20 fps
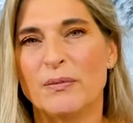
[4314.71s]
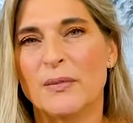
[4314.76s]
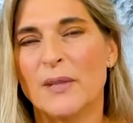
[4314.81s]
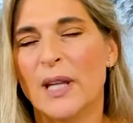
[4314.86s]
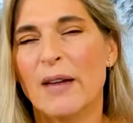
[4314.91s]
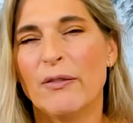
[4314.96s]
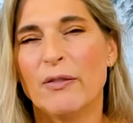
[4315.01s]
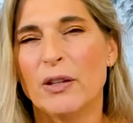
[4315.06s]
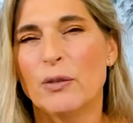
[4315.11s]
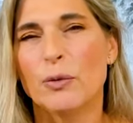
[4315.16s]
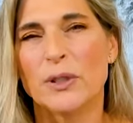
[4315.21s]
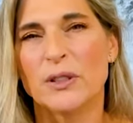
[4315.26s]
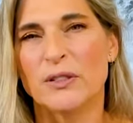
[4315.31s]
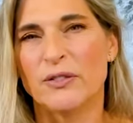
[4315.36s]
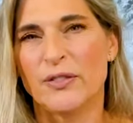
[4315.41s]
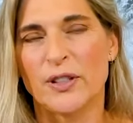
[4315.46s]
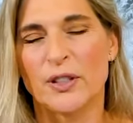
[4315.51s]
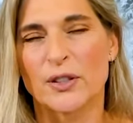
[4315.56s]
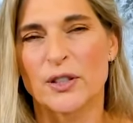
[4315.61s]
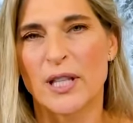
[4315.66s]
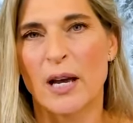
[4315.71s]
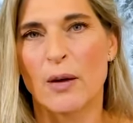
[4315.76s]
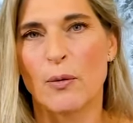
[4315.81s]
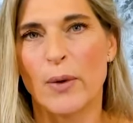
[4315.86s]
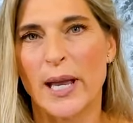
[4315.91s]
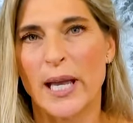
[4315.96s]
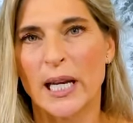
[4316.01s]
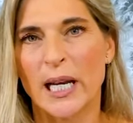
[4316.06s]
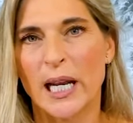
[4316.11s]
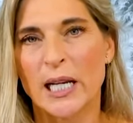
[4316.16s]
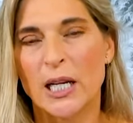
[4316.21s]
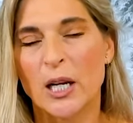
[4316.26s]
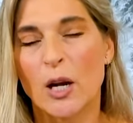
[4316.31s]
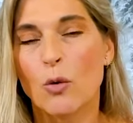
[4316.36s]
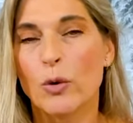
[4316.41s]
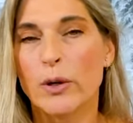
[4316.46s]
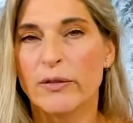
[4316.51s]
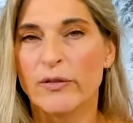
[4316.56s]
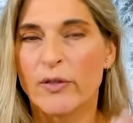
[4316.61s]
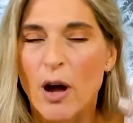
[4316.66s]
everyone feels that way and i know
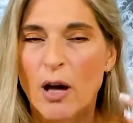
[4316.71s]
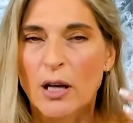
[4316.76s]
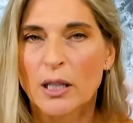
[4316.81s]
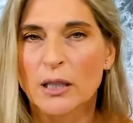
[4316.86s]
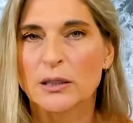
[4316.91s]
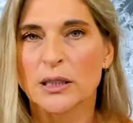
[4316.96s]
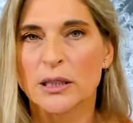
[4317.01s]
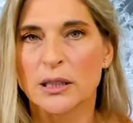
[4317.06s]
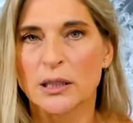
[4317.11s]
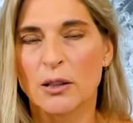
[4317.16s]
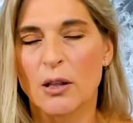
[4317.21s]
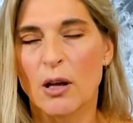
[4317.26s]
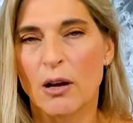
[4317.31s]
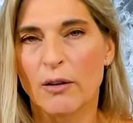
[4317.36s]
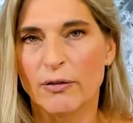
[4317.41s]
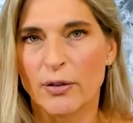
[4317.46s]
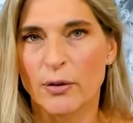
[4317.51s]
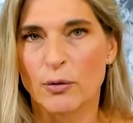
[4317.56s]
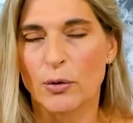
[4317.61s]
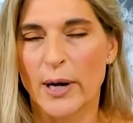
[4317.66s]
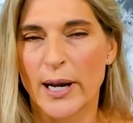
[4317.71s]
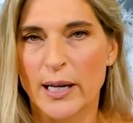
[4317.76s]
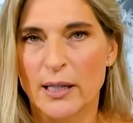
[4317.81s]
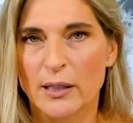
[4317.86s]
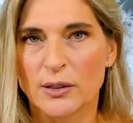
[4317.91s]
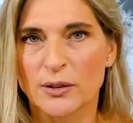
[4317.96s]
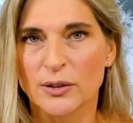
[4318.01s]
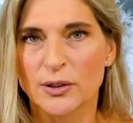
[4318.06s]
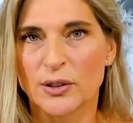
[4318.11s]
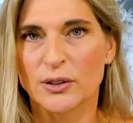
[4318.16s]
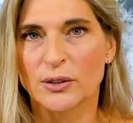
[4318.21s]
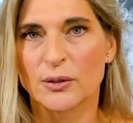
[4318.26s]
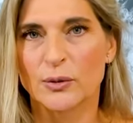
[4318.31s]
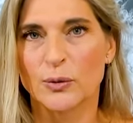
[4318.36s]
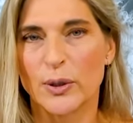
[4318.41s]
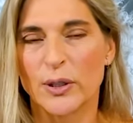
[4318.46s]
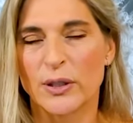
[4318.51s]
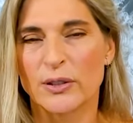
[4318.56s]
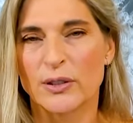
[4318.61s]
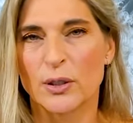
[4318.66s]
we've gone a little off the rails
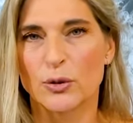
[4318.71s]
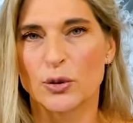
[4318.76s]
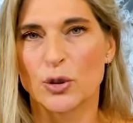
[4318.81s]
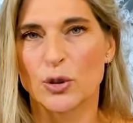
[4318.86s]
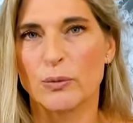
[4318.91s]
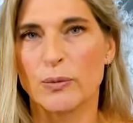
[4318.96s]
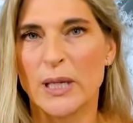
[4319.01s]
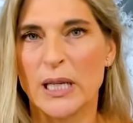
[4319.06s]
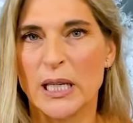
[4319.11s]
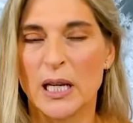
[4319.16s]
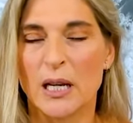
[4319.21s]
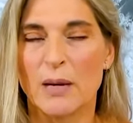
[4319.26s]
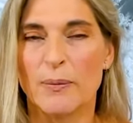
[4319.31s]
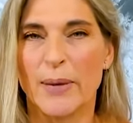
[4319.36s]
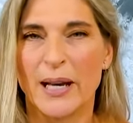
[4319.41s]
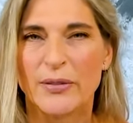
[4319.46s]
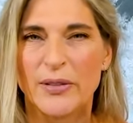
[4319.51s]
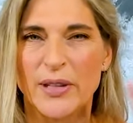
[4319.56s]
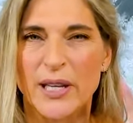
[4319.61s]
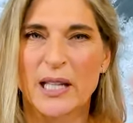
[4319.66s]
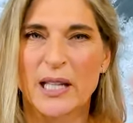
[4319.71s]
with social media about the